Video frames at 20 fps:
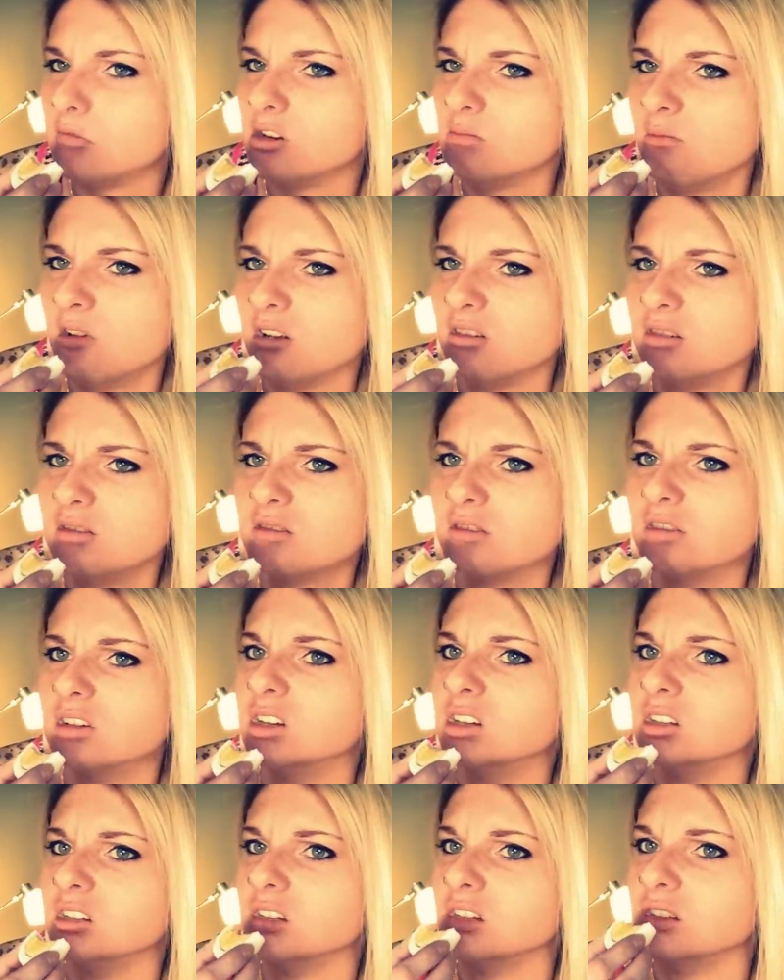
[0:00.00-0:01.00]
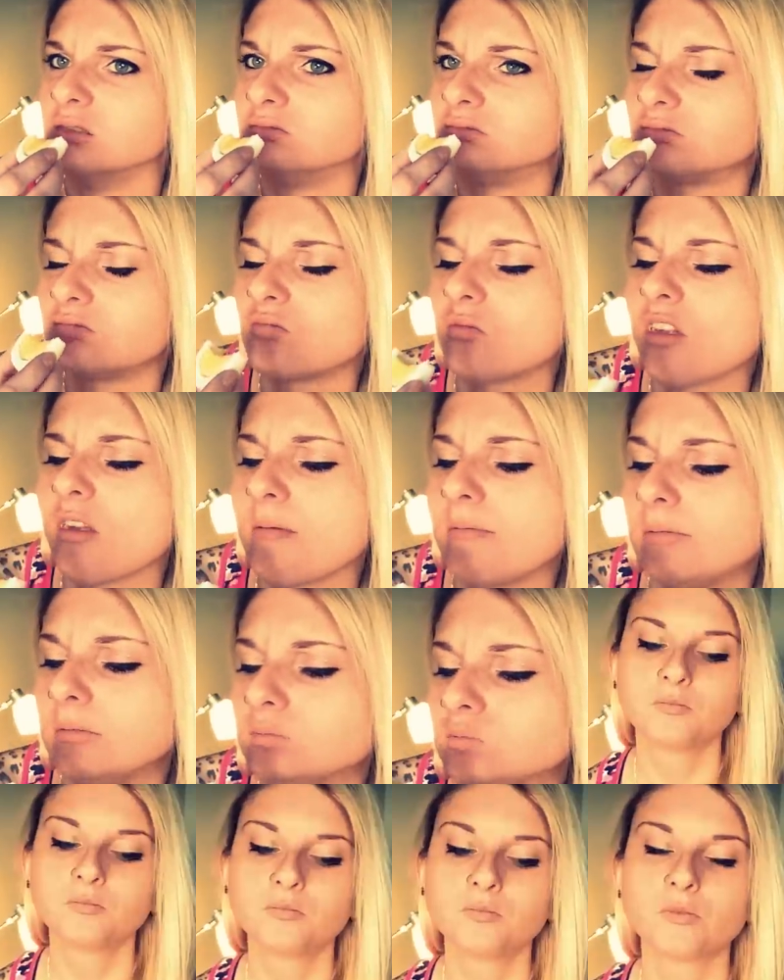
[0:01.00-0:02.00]
I'm hungry.
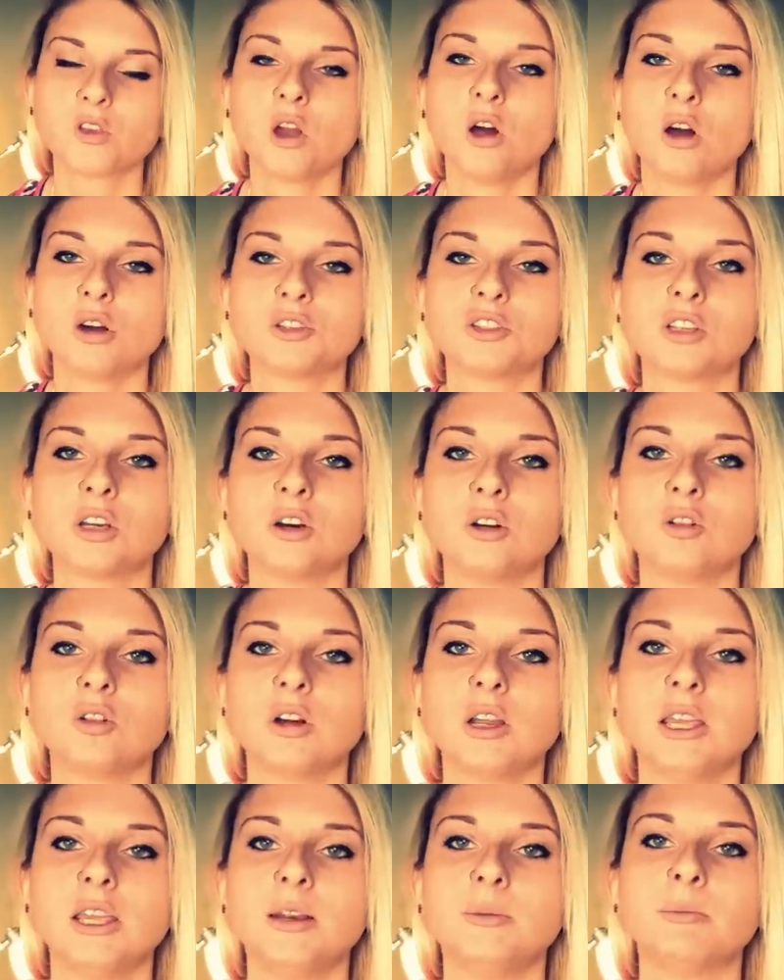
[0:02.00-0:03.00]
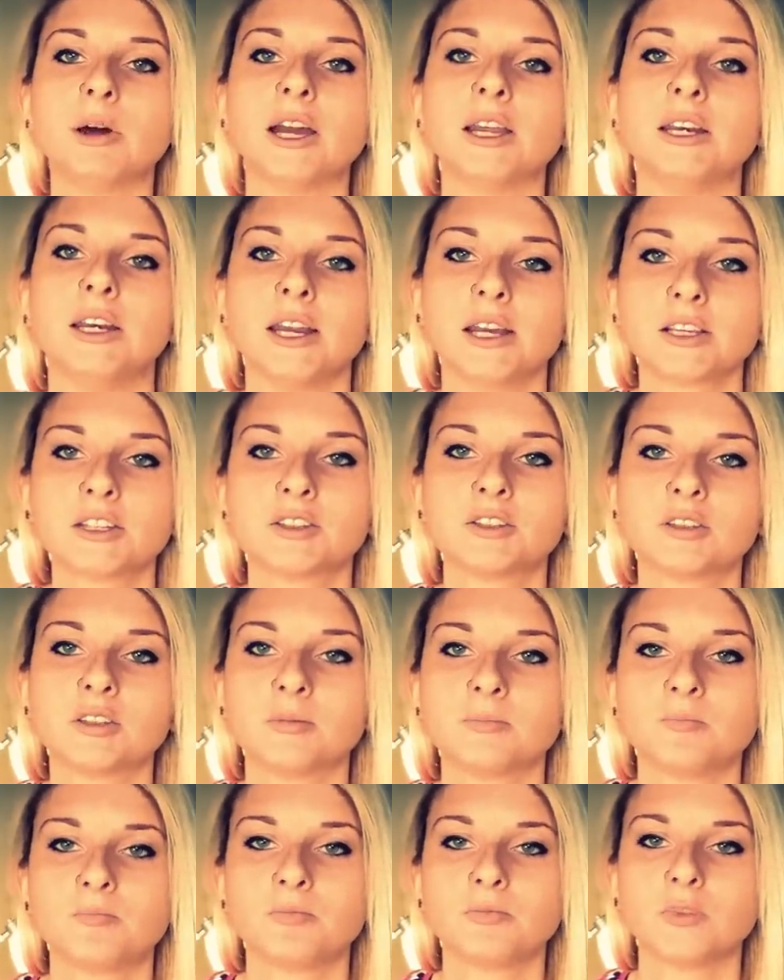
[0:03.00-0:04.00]
Also, in my next